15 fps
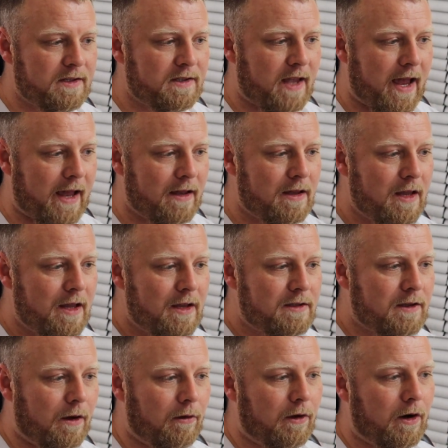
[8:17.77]
as that.
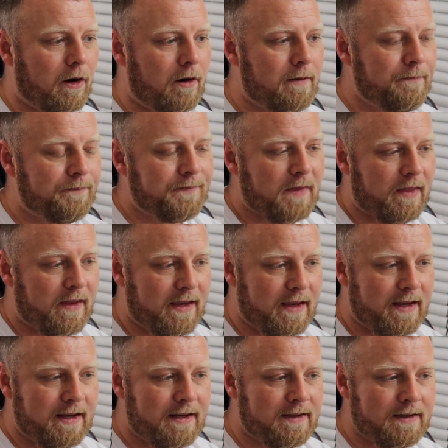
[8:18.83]
So learn the
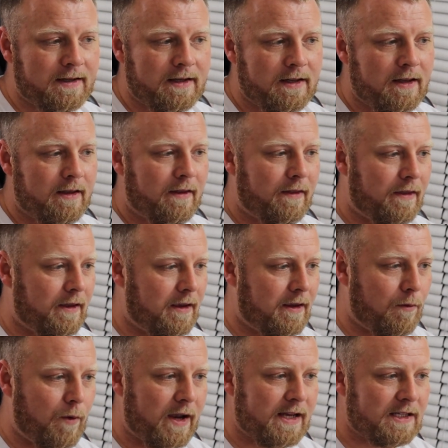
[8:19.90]
in, the
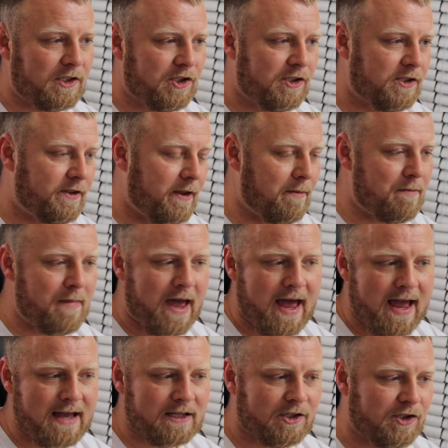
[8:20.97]
which the
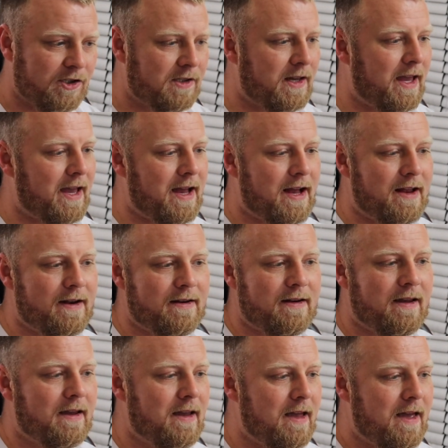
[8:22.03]
match, and
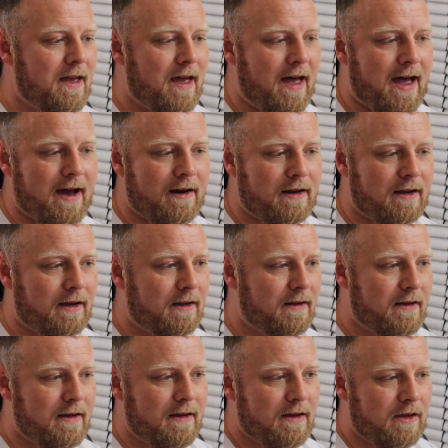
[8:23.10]
how to
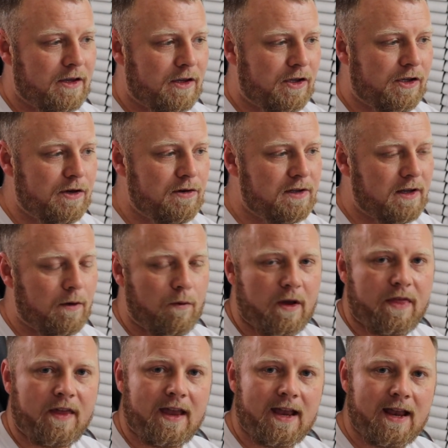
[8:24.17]
use it
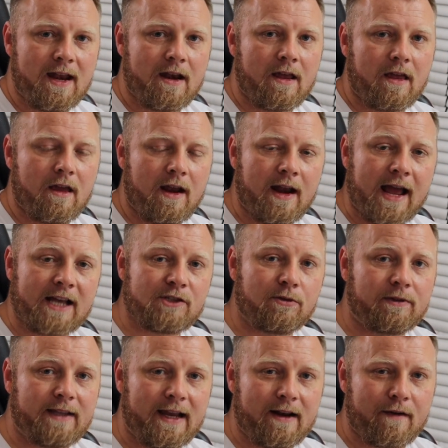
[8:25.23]
within an actual
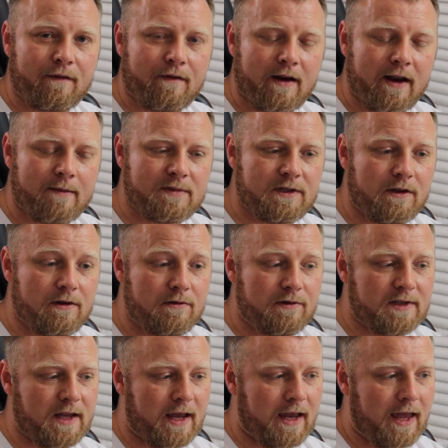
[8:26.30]
data frame. So you
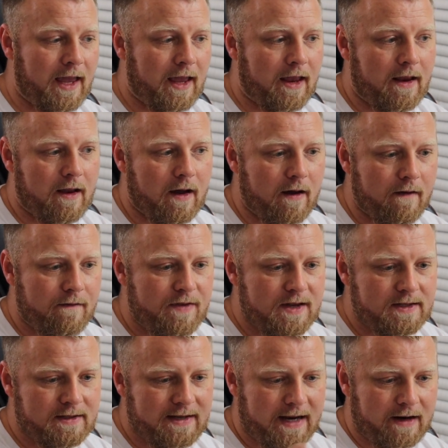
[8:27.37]
say, hey, of
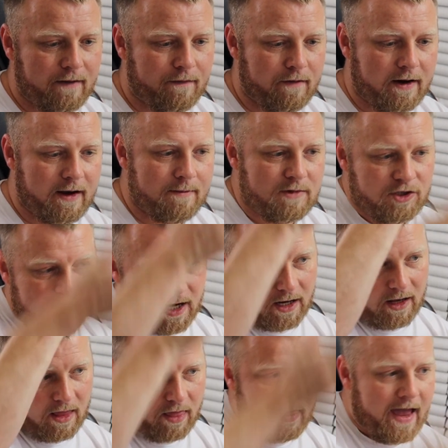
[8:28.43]
this data frame, check
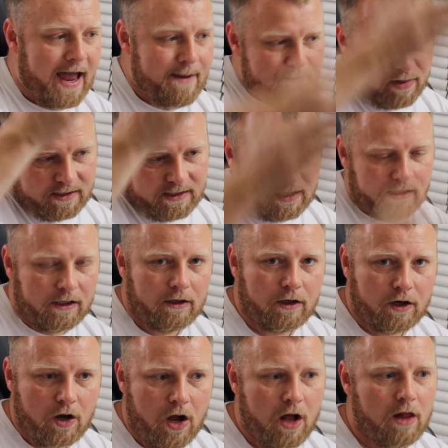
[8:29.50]
that particular
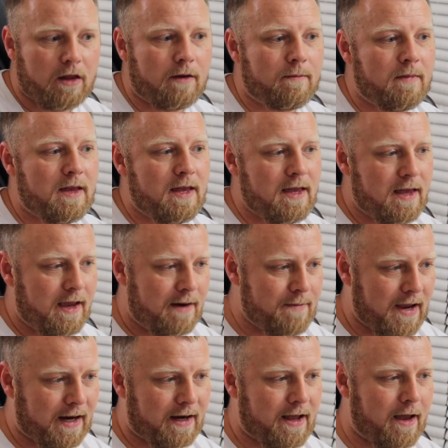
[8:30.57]
column and make it